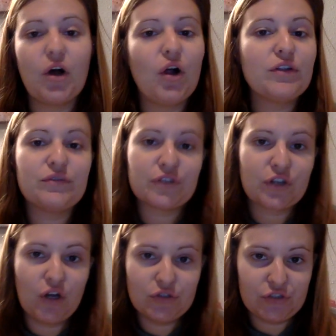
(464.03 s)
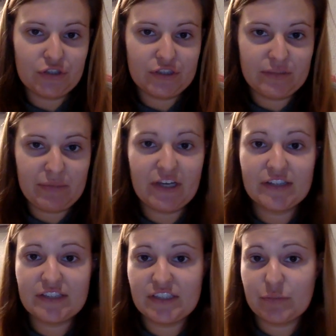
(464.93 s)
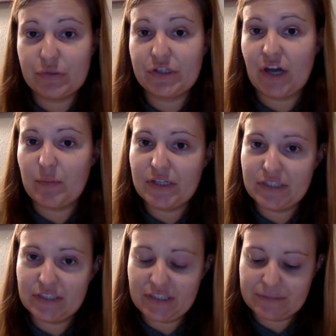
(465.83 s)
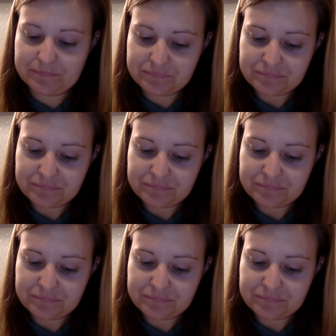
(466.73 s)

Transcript: all different cultures because it's a predominantly